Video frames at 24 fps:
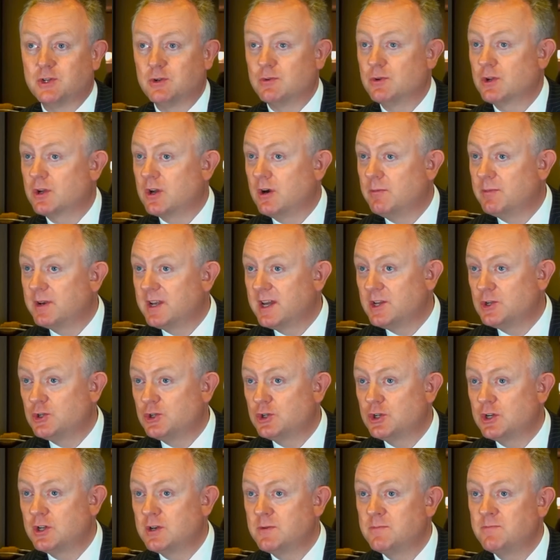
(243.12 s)
student
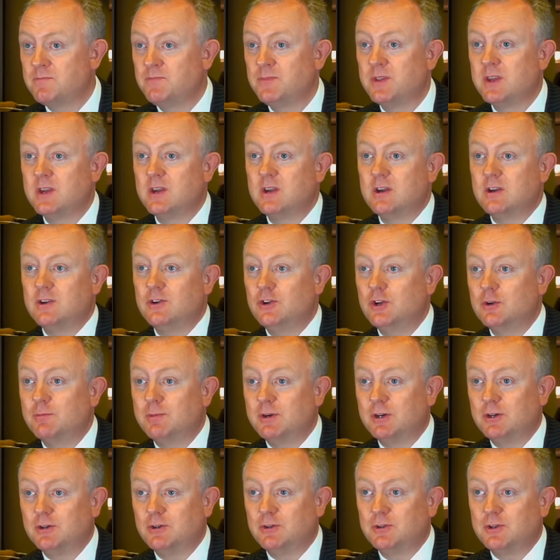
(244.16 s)
accommodation, new
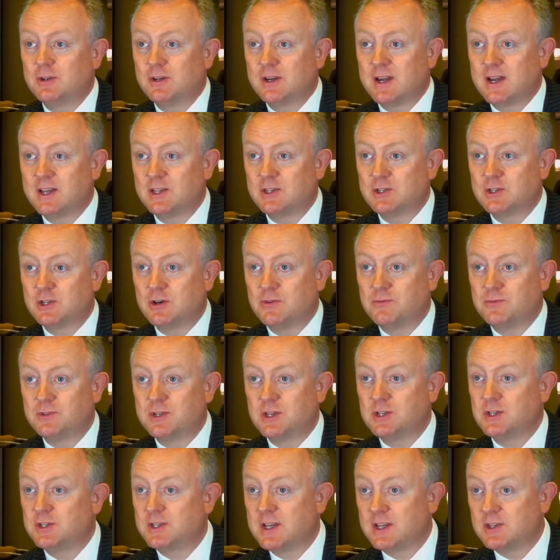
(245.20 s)
build, hands-off
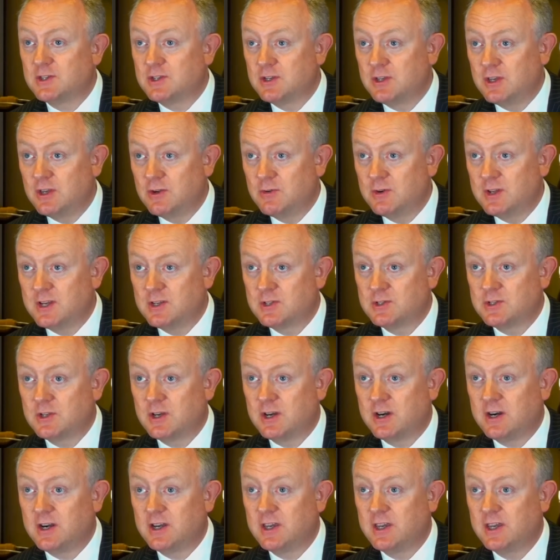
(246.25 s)
city centre units
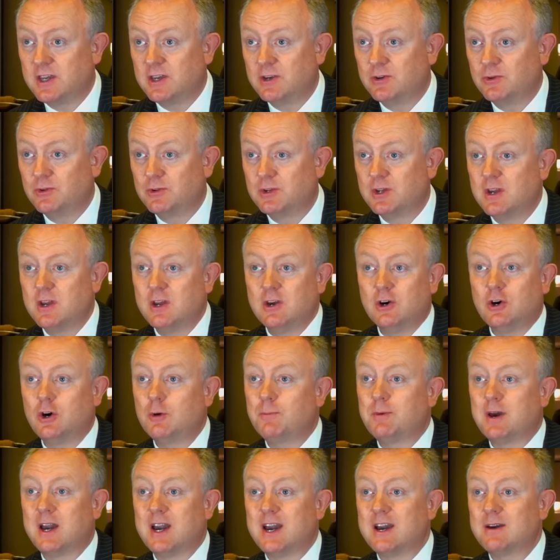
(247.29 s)
at high yield,
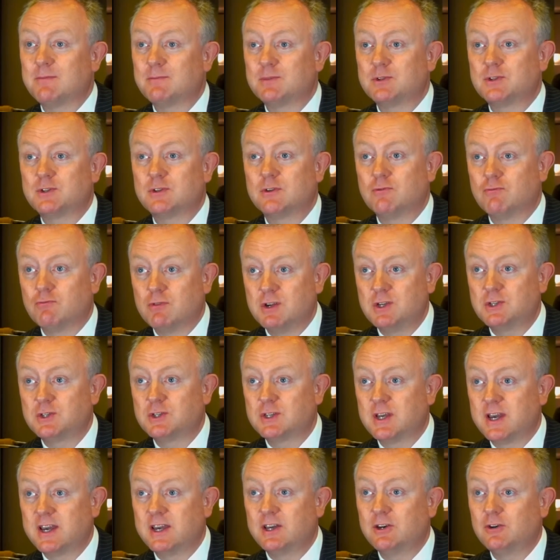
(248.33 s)
or perhaps
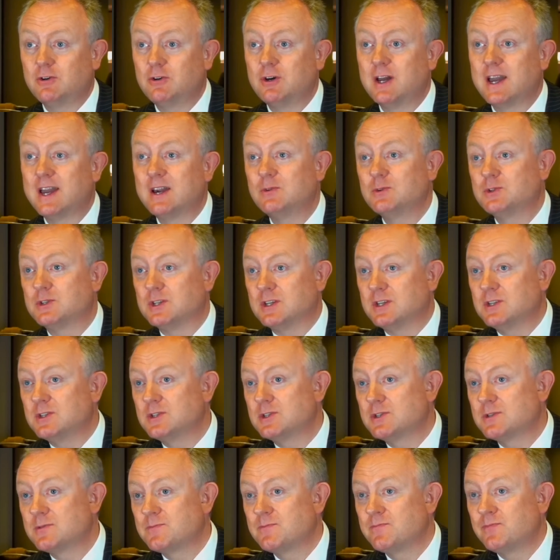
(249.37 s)
resale
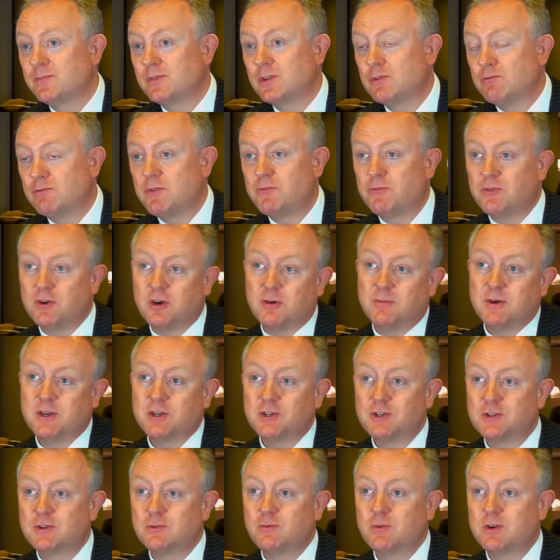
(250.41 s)
houses
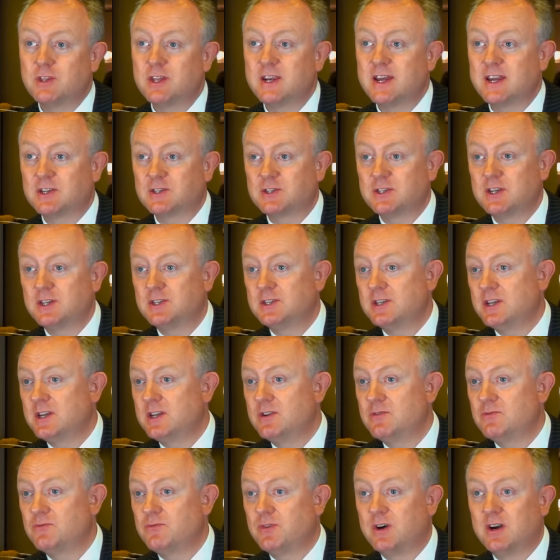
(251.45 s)
refurbished with an exit
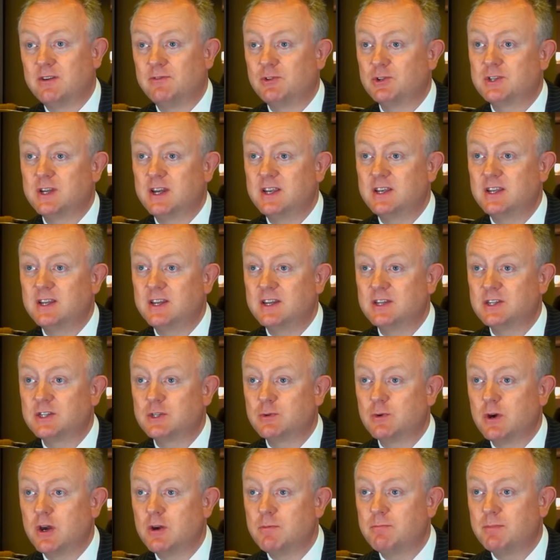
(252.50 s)
in 5 or 10 years
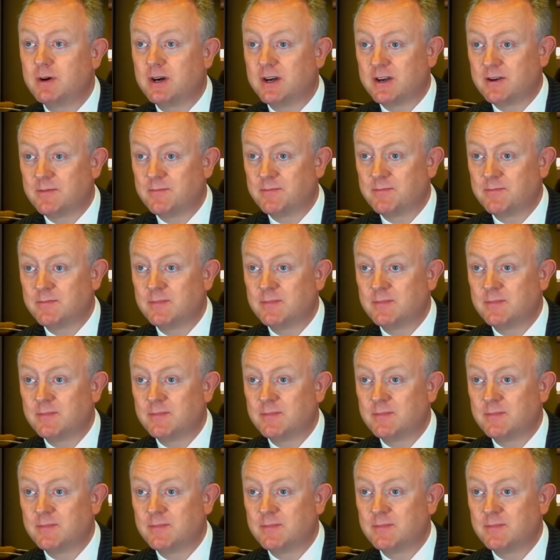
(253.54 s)
to a home buyer.